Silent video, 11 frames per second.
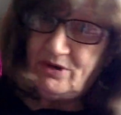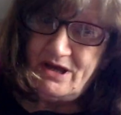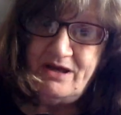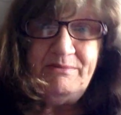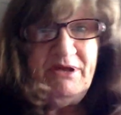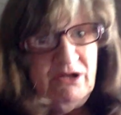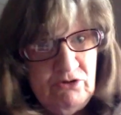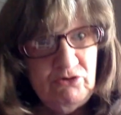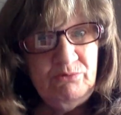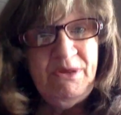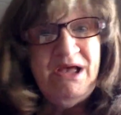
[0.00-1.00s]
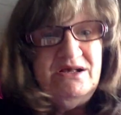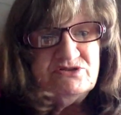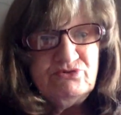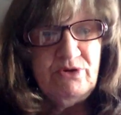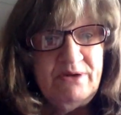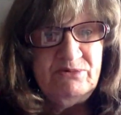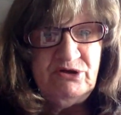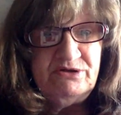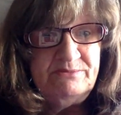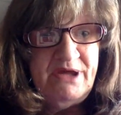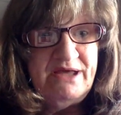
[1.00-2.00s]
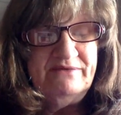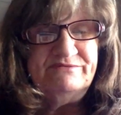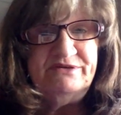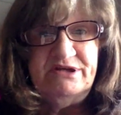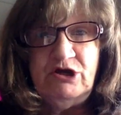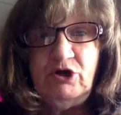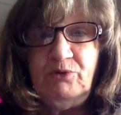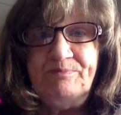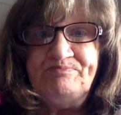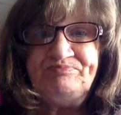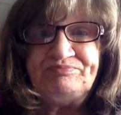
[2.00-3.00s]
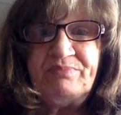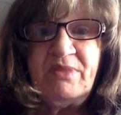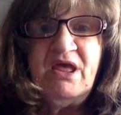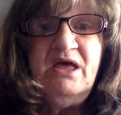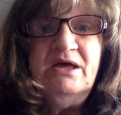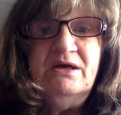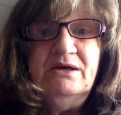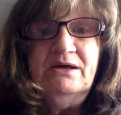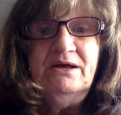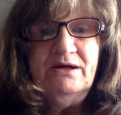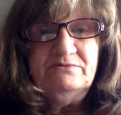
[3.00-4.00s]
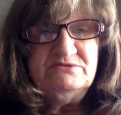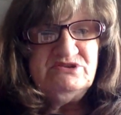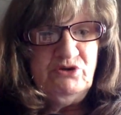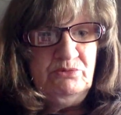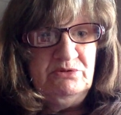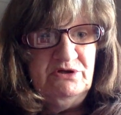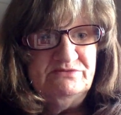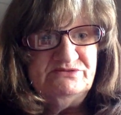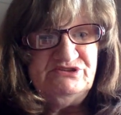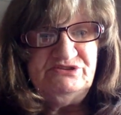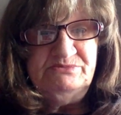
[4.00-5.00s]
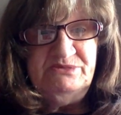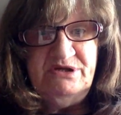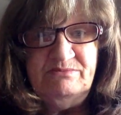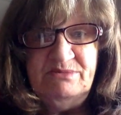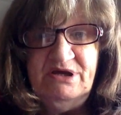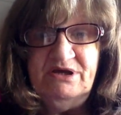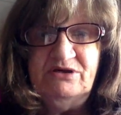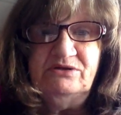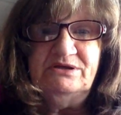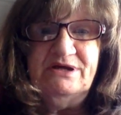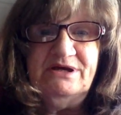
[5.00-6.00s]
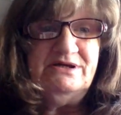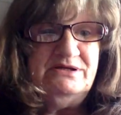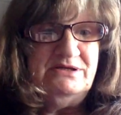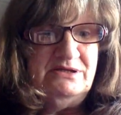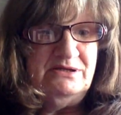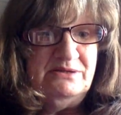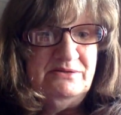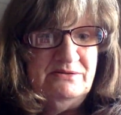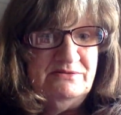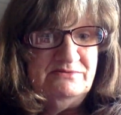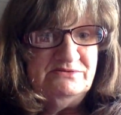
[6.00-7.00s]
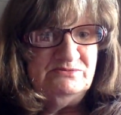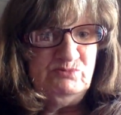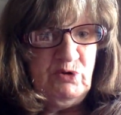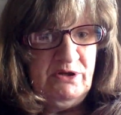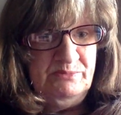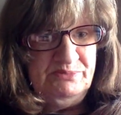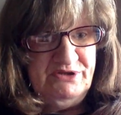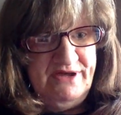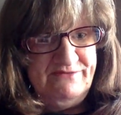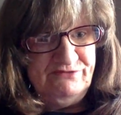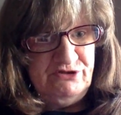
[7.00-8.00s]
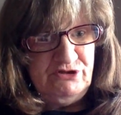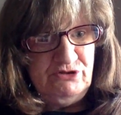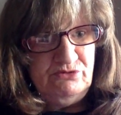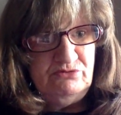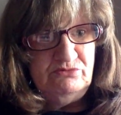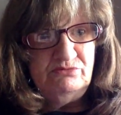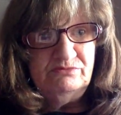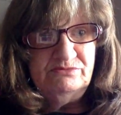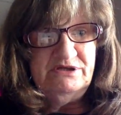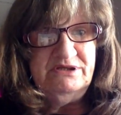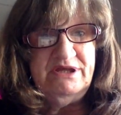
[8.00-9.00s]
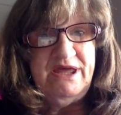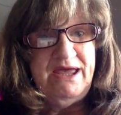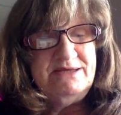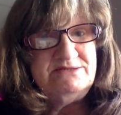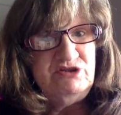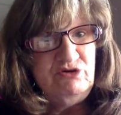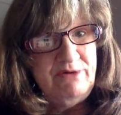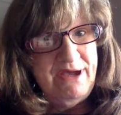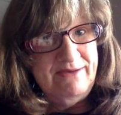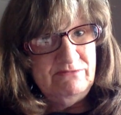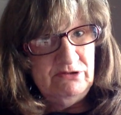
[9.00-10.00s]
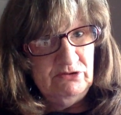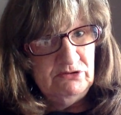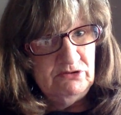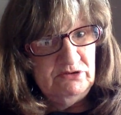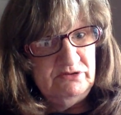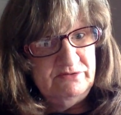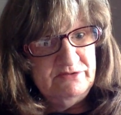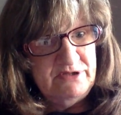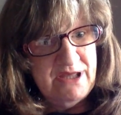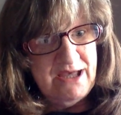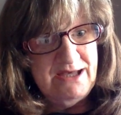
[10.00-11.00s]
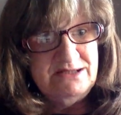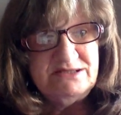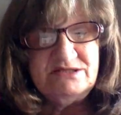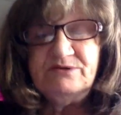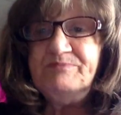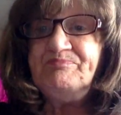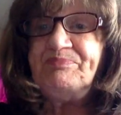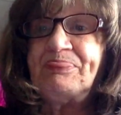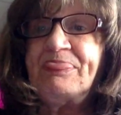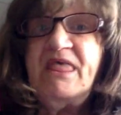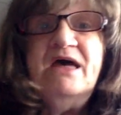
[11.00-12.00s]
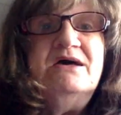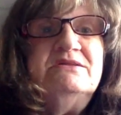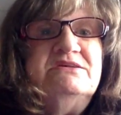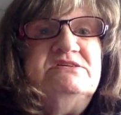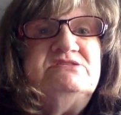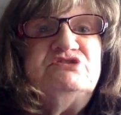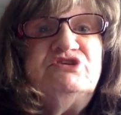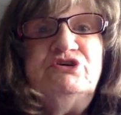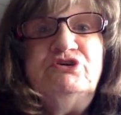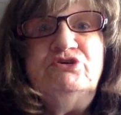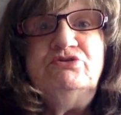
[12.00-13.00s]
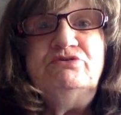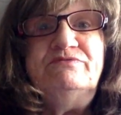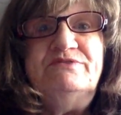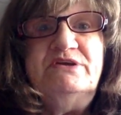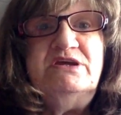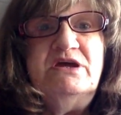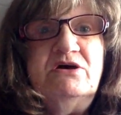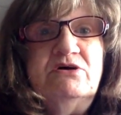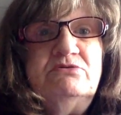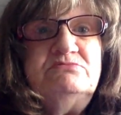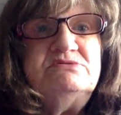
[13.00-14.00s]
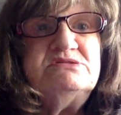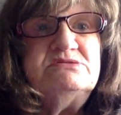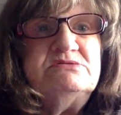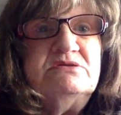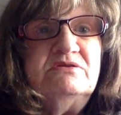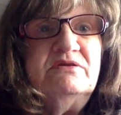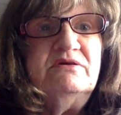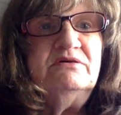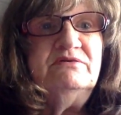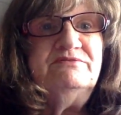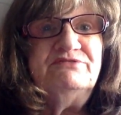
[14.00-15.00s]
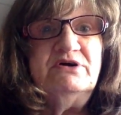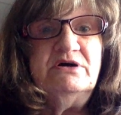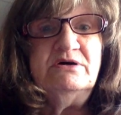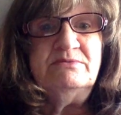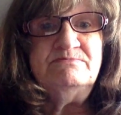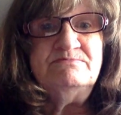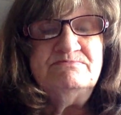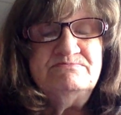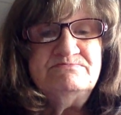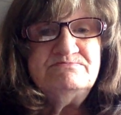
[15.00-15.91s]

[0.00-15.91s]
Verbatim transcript: I'm at home, so I'm going to make a video. I was going over some email and I want to play for you in case you haven't heard yet these two videos from